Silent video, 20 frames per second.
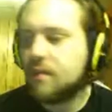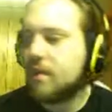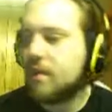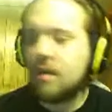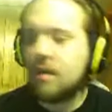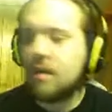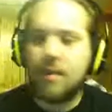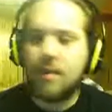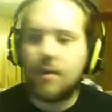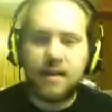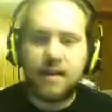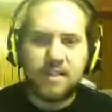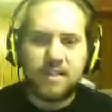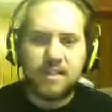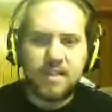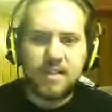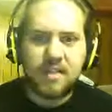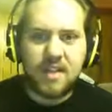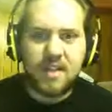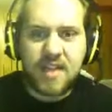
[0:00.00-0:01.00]
Now we can
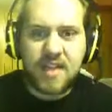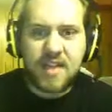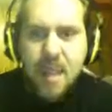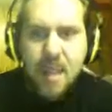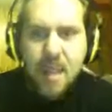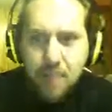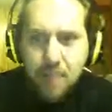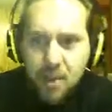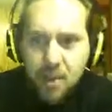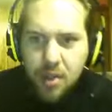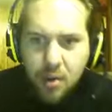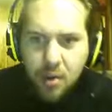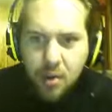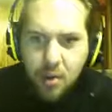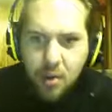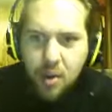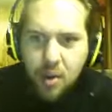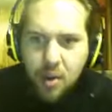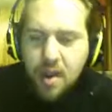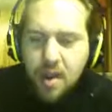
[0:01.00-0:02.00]
see the
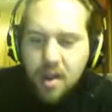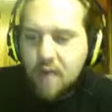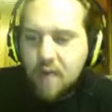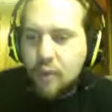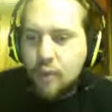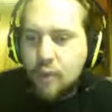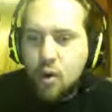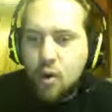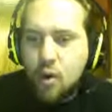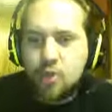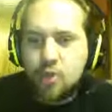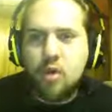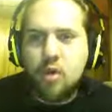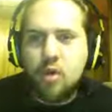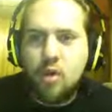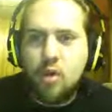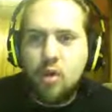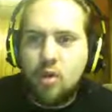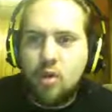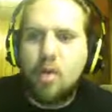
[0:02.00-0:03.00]
debut of War
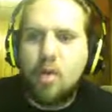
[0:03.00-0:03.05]
Turtle.